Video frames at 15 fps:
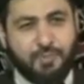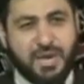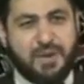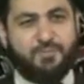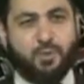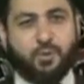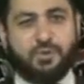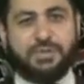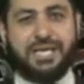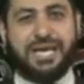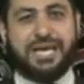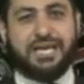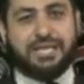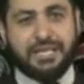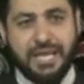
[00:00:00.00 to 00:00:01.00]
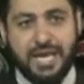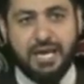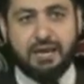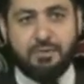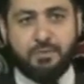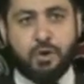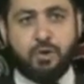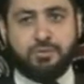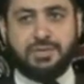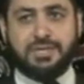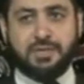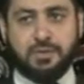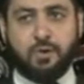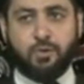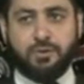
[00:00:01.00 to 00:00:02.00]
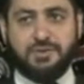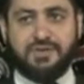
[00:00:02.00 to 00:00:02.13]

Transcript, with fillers: people's claim, quote unquote,